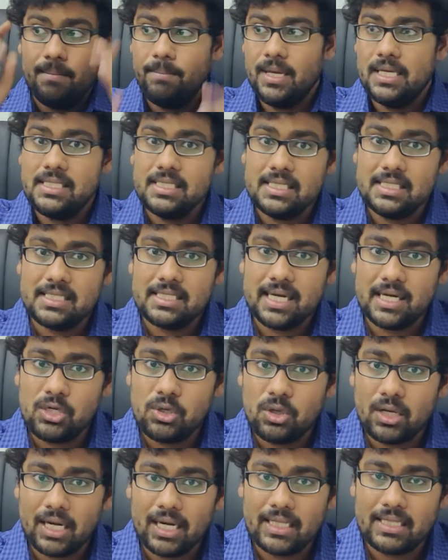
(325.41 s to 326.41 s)
patients tend
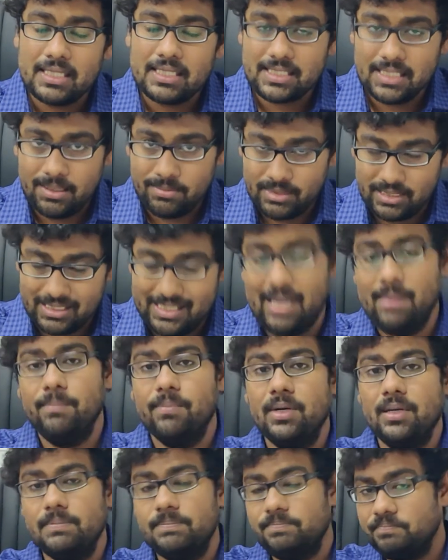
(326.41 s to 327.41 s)
to collect the semen
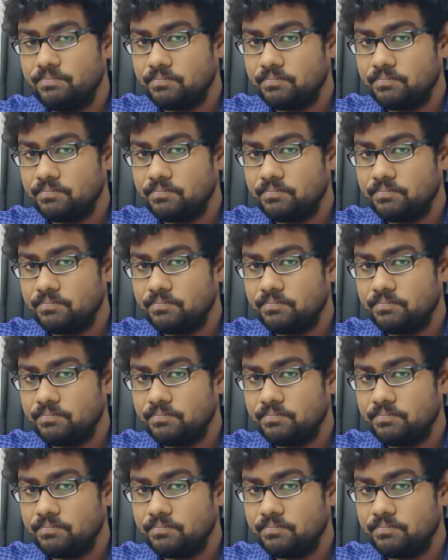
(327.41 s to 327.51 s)
sample,